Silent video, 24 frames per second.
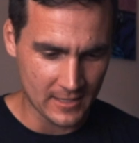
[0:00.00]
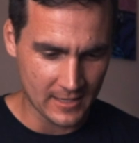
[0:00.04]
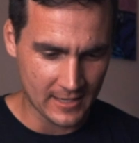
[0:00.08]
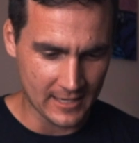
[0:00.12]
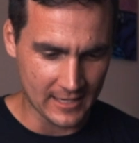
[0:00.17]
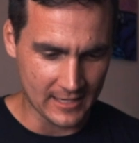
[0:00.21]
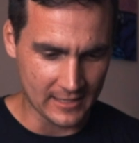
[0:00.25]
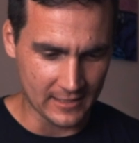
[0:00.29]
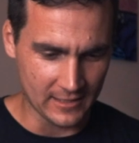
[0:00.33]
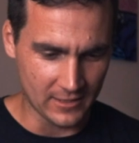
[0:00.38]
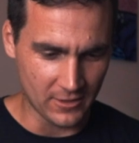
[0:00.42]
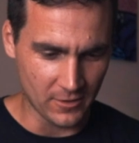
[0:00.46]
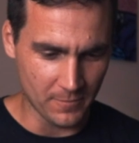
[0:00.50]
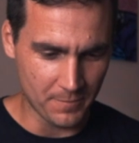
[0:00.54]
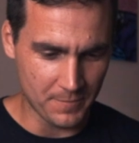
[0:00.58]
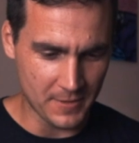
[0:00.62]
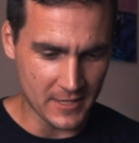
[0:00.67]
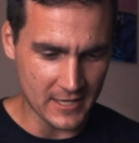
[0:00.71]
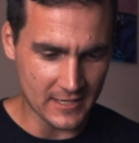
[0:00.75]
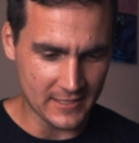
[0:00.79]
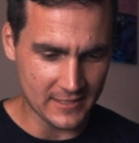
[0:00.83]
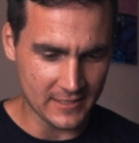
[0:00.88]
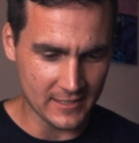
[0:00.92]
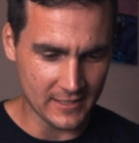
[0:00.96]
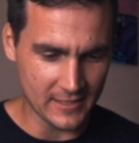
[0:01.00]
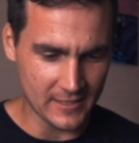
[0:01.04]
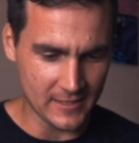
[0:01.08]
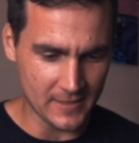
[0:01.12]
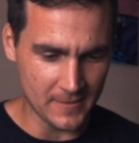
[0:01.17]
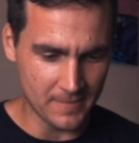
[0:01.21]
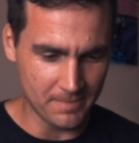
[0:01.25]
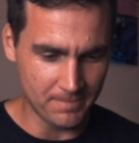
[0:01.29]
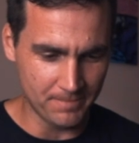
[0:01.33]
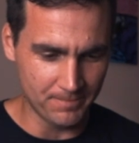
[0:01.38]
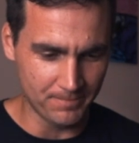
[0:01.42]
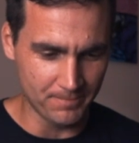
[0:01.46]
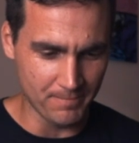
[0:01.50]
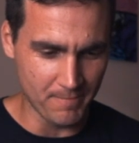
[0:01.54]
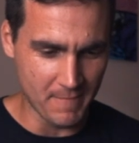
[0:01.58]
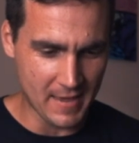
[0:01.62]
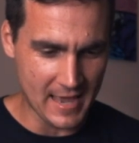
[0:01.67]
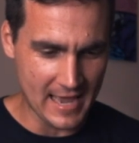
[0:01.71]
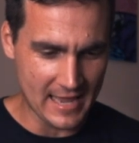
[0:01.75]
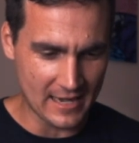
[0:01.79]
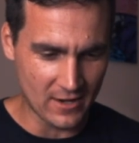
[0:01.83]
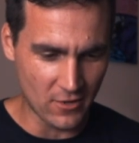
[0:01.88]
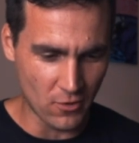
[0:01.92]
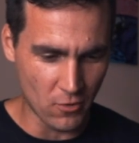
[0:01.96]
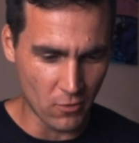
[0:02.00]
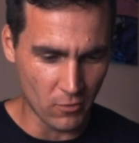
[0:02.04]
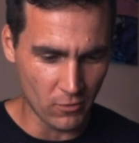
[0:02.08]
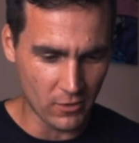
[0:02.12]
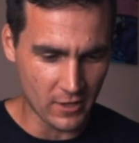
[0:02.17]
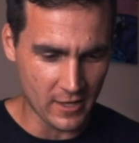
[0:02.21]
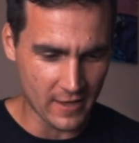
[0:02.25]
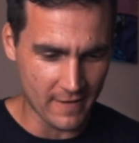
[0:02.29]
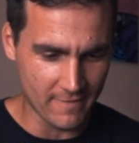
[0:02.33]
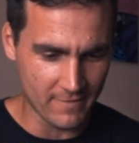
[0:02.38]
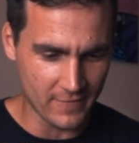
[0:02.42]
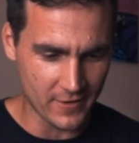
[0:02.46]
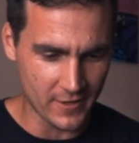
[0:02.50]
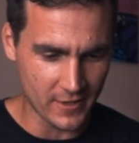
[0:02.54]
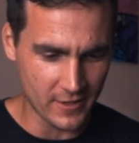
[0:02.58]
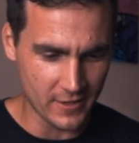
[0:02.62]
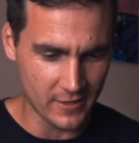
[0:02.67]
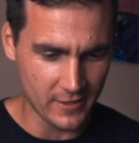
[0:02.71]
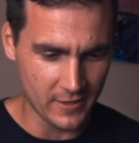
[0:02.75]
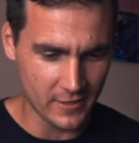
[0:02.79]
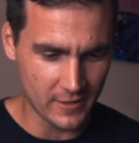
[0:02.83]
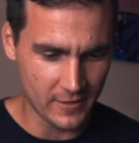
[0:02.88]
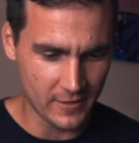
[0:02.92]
got a little pizza manhole cover.